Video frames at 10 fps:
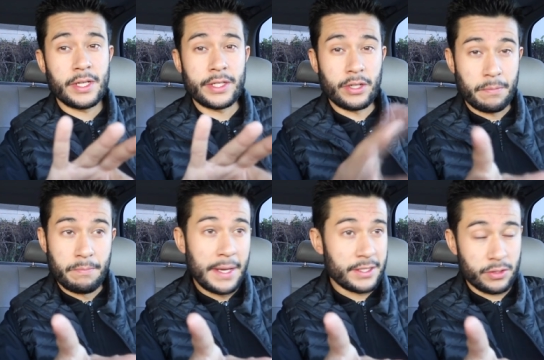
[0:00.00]
you're
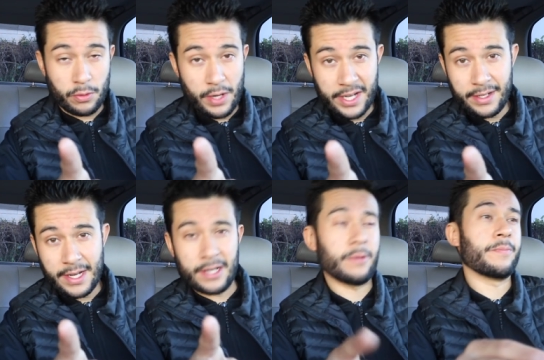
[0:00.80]
mental right
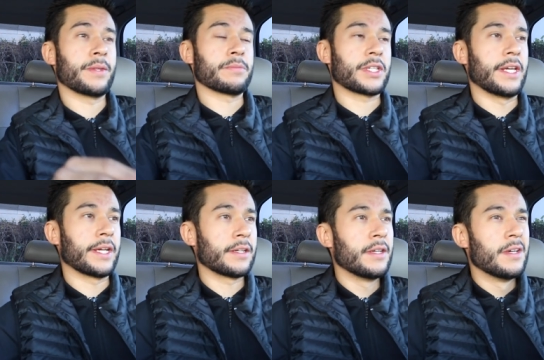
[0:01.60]
now. I'm just kidding.